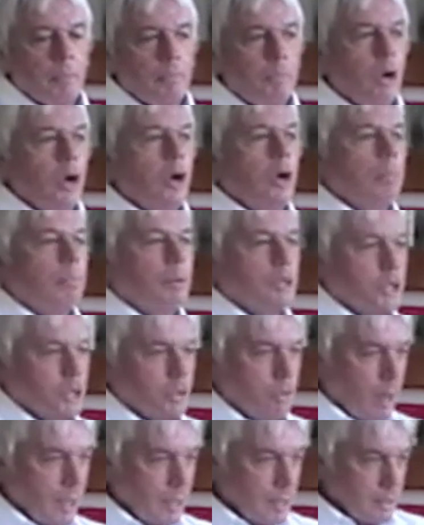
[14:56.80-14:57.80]

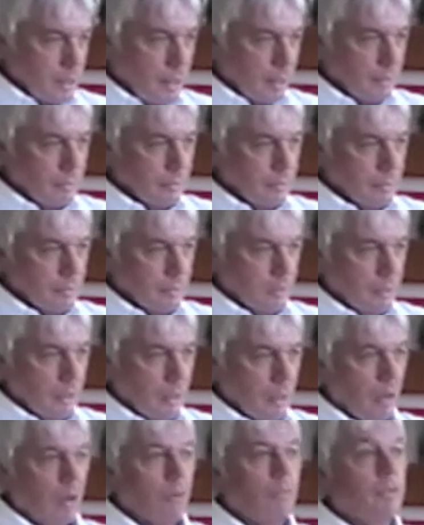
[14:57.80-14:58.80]
perpetrator
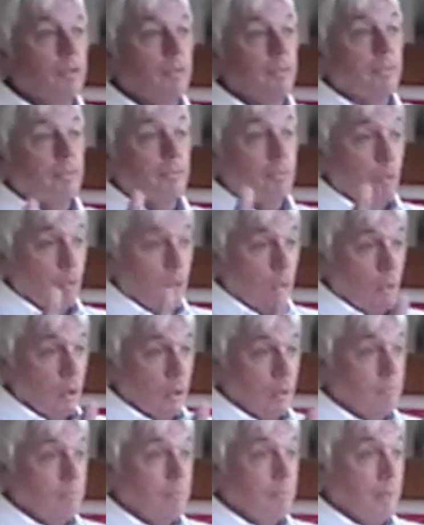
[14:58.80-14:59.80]
of the
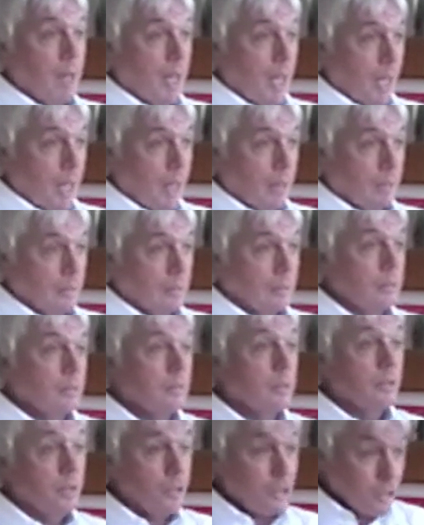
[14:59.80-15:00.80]
fall of man?
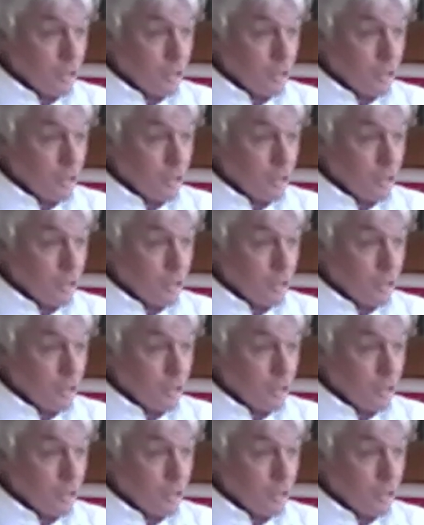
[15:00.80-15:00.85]
The